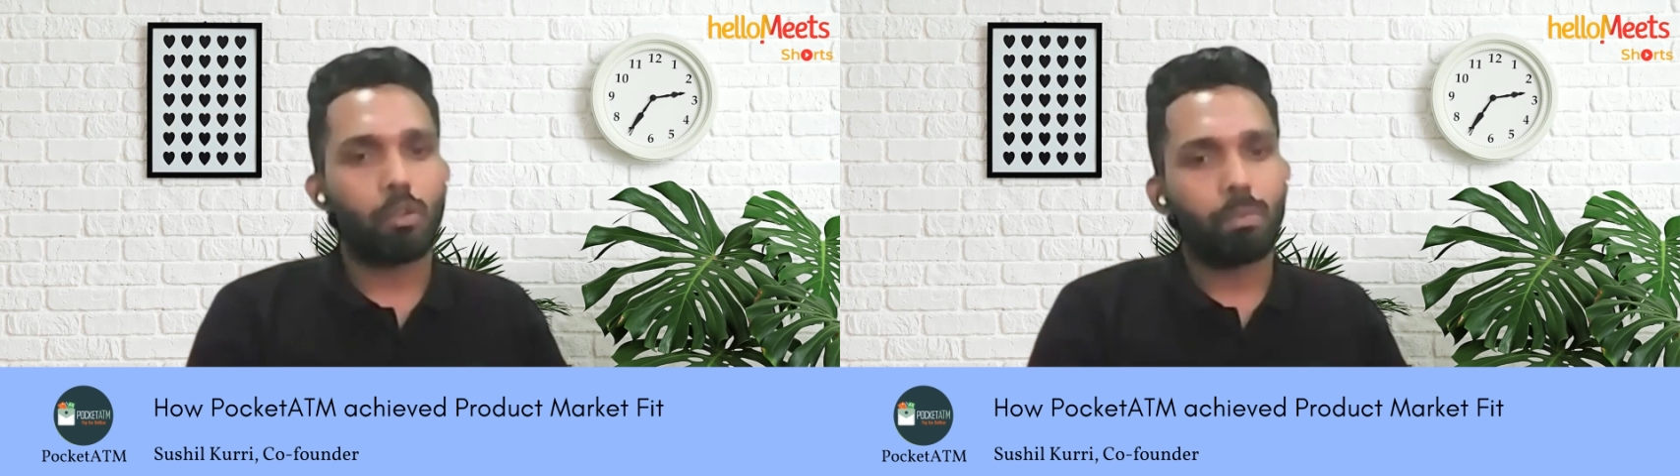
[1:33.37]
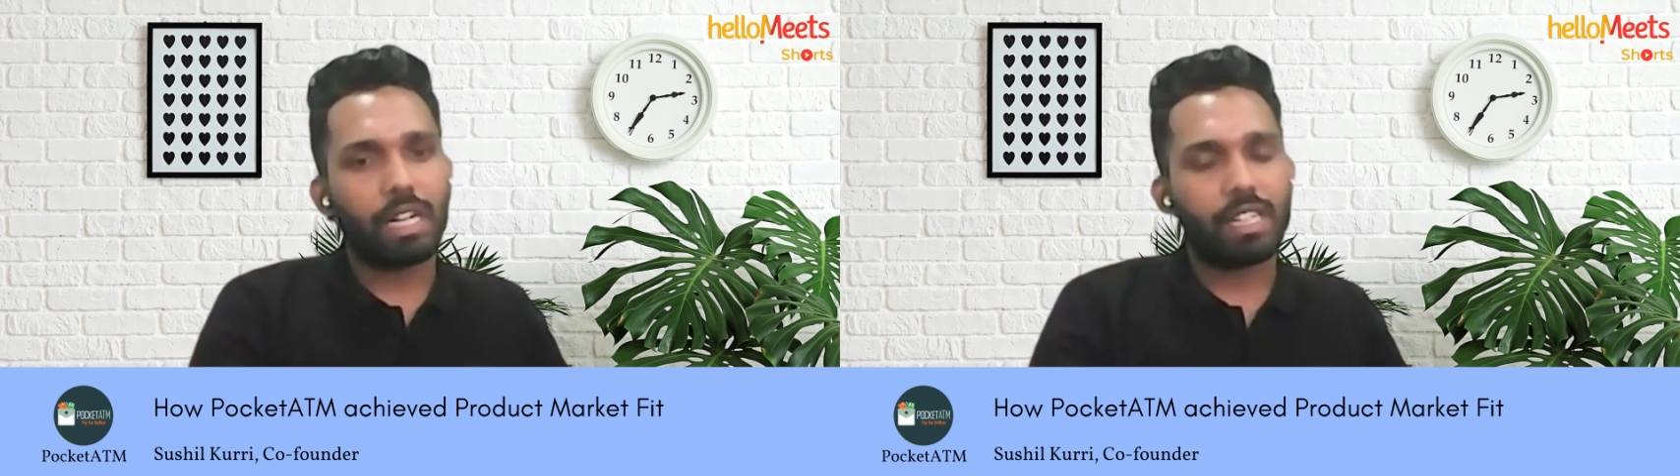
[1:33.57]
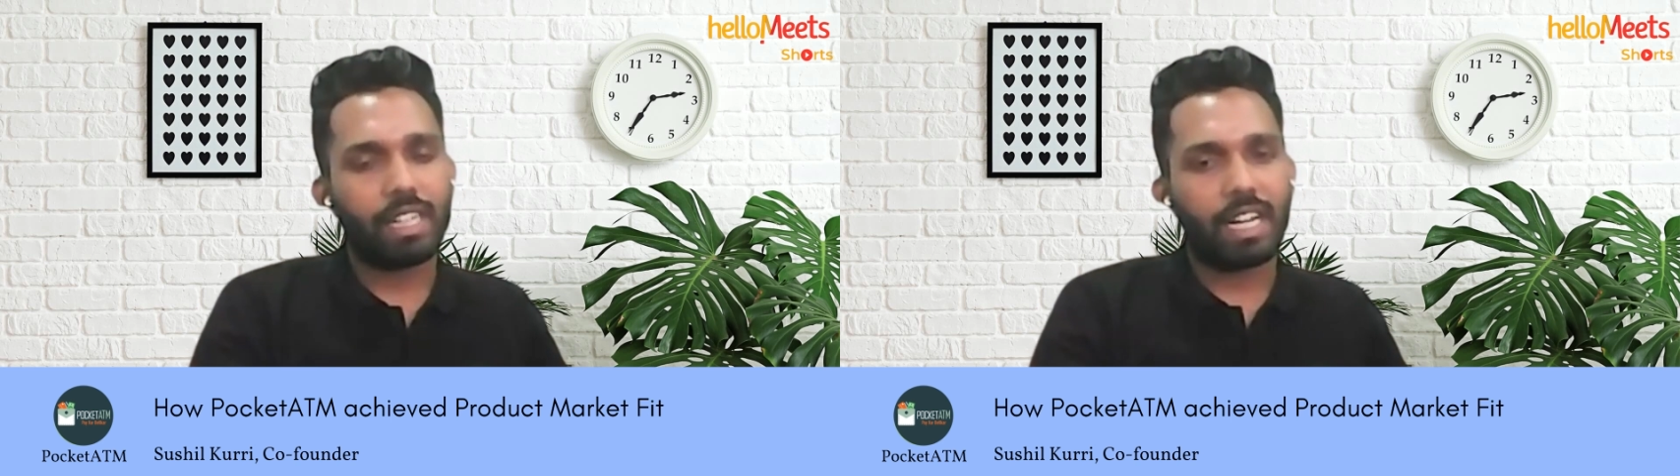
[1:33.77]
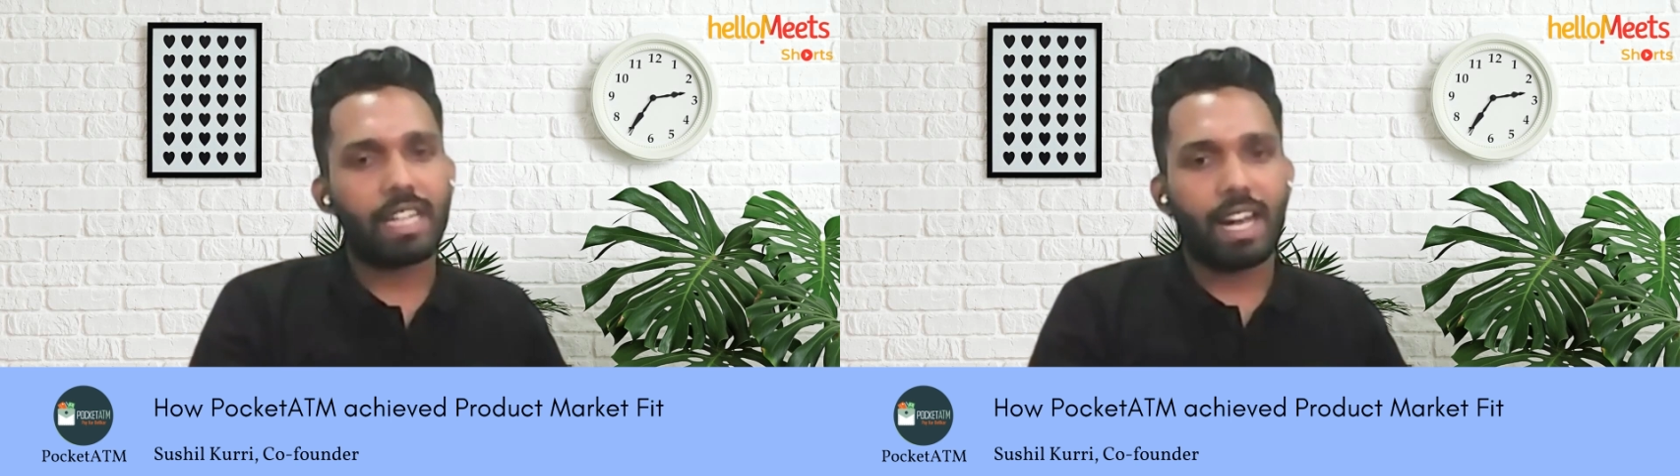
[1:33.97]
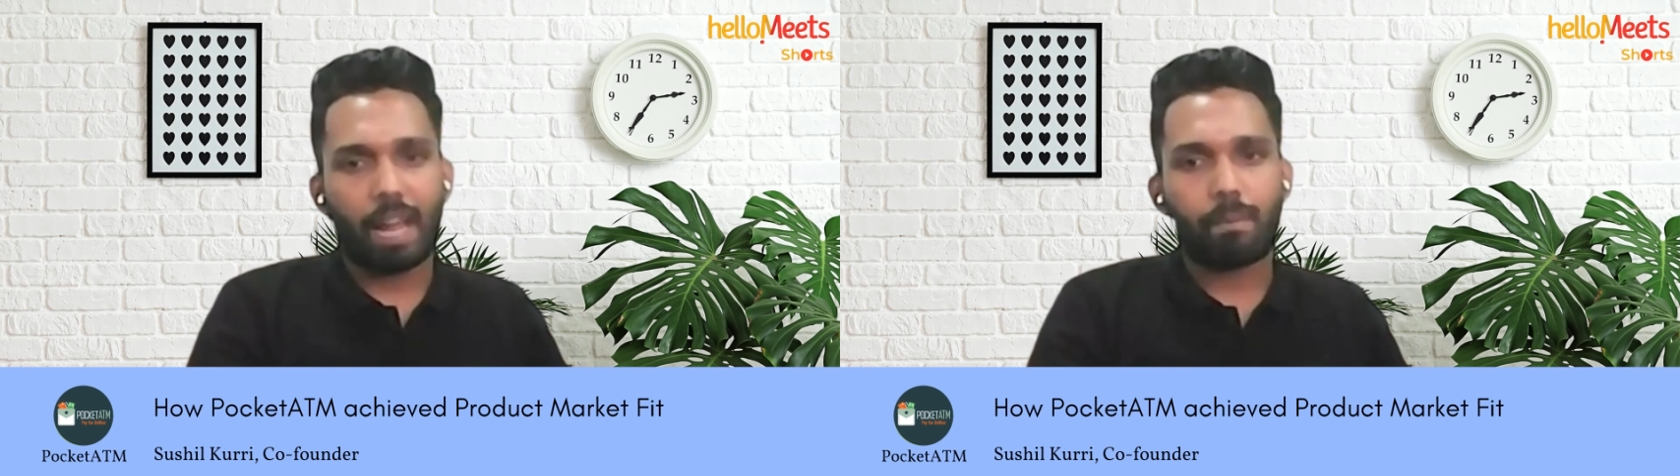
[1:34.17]
to build the
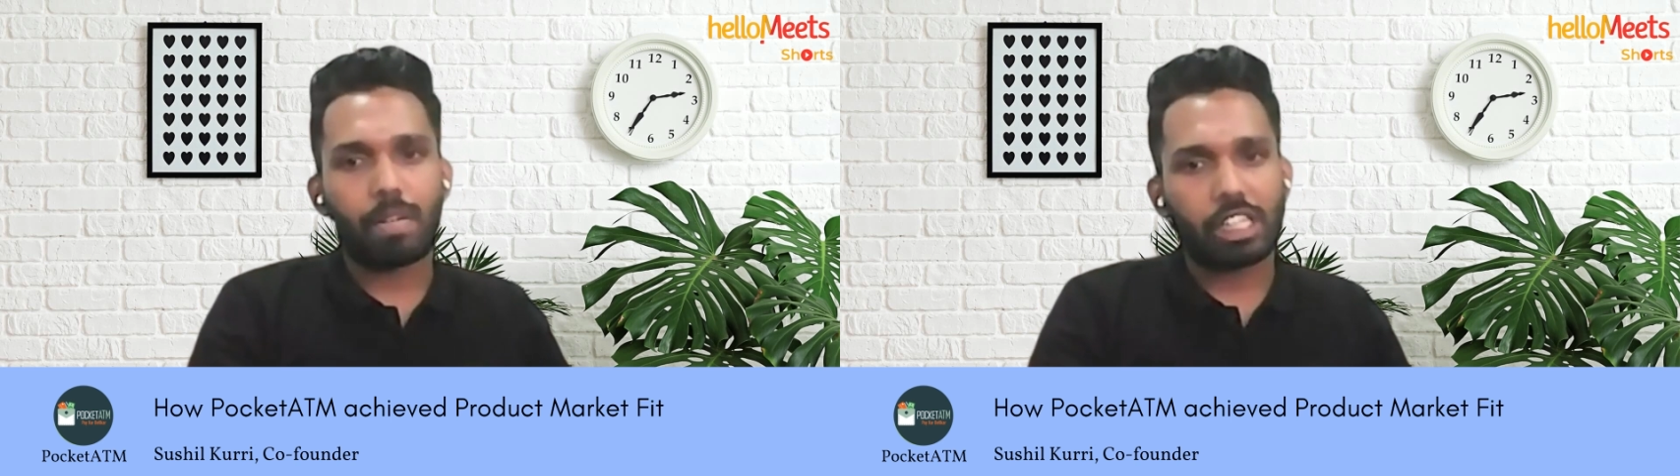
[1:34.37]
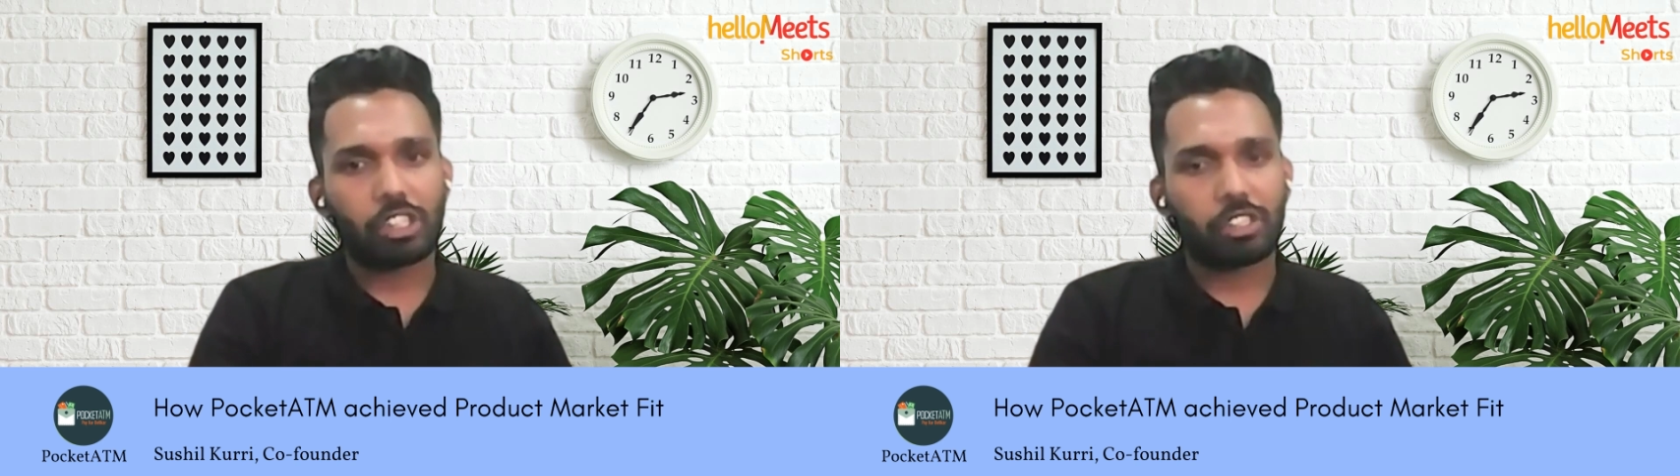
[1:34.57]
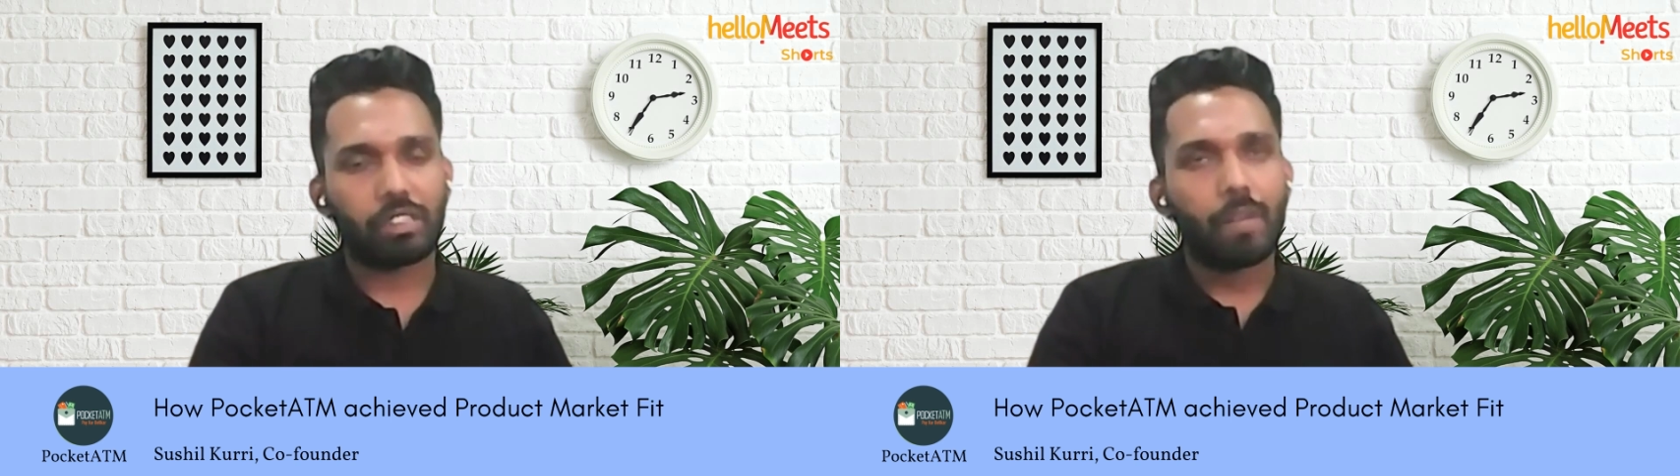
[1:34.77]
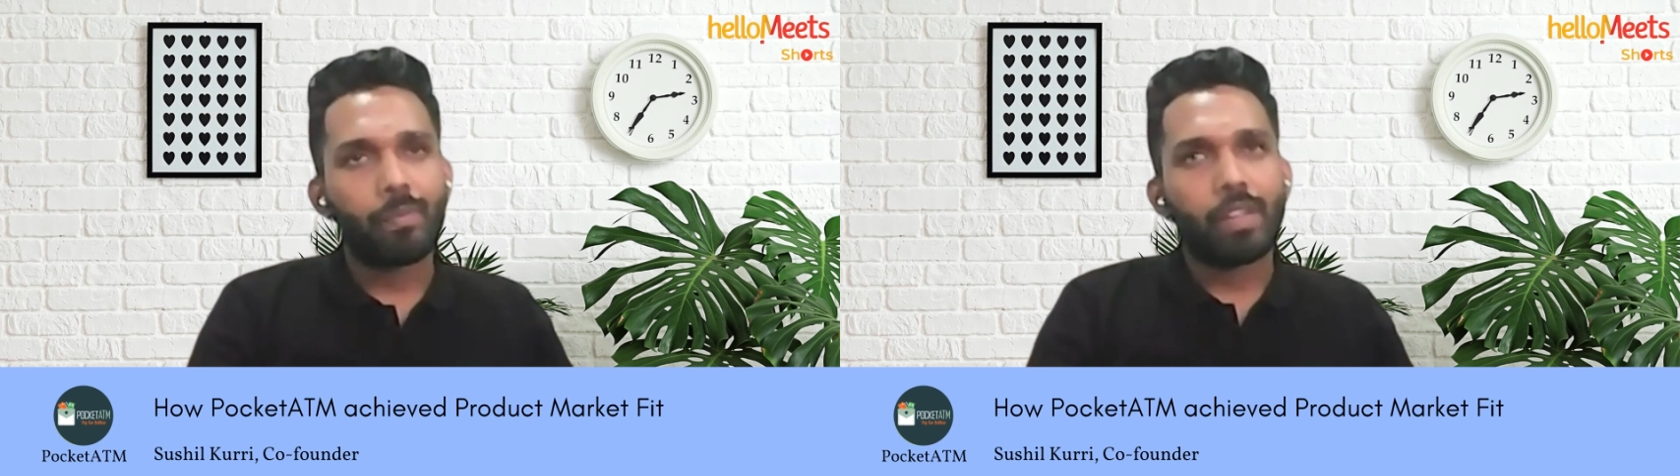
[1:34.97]
entire application.